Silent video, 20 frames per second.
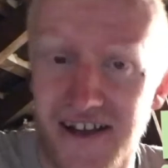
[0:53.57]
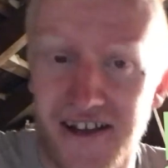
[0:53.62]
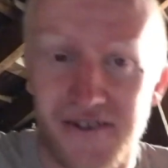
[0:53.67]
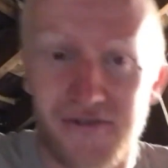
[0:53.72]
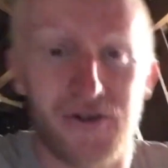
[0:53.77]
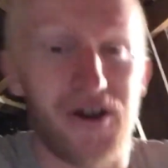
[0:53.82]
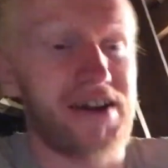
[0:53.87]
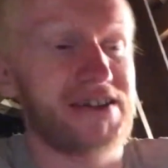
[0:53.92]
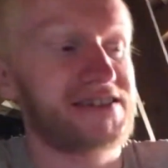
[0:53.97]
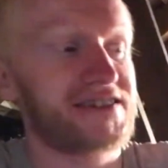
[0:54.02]

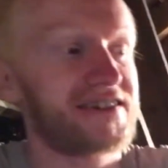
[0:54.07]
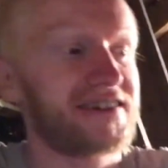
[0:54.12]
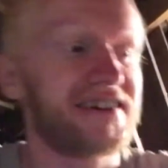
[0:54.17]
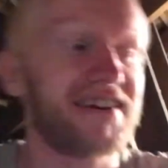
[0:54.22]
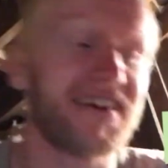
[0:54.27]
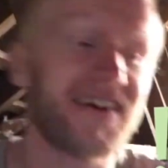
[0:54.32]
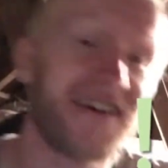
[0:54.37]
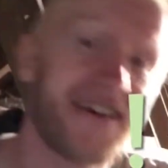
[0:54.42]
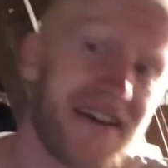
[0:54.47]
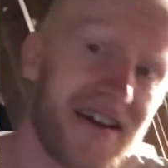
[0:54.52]
Right,
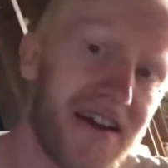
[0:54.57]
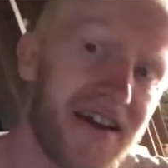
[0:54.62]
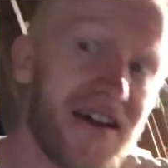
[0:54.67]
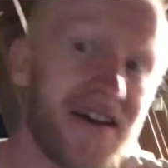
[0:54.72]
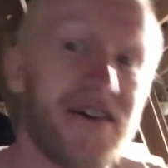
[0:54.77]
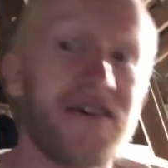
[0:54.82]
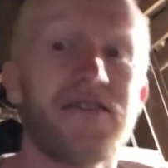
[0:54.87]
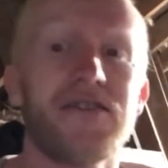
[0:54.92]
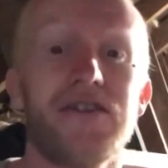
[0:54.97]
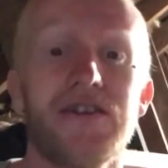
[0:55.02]

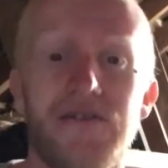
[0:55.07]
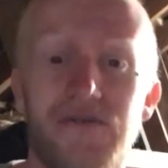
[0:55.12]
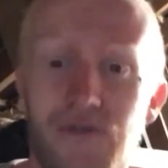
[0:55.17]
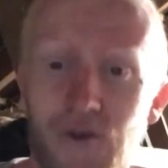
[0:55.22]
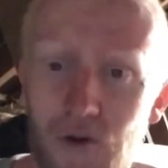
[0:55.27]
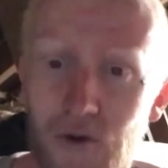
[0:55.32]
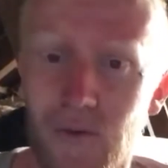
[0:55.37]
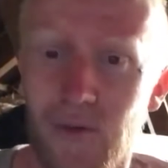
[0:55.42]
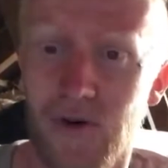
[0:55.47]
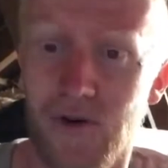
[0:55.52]
the
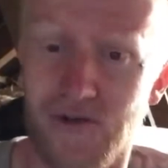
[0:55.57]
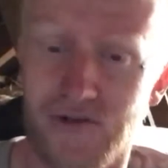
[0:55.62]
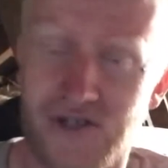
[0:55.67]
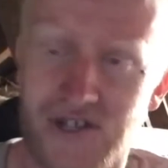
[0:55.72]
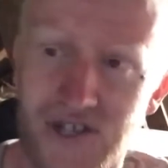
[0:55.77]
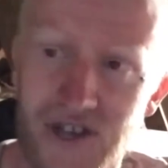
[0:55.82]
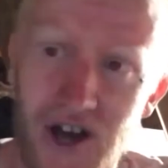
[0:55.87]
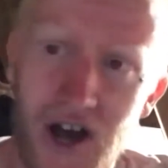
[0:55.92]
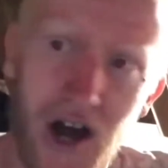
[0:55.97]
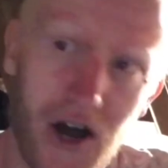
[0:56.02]

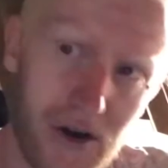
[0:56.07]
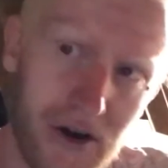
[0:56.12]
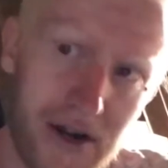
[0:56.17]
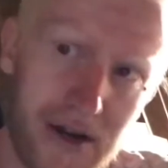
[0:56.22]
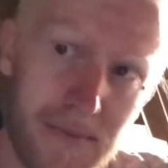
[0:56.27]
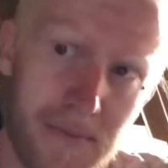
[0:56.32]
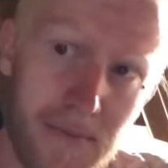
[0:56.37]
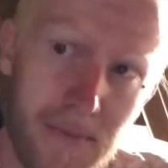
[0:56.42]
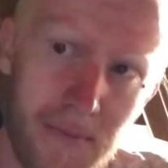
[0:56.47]
floorboards are in.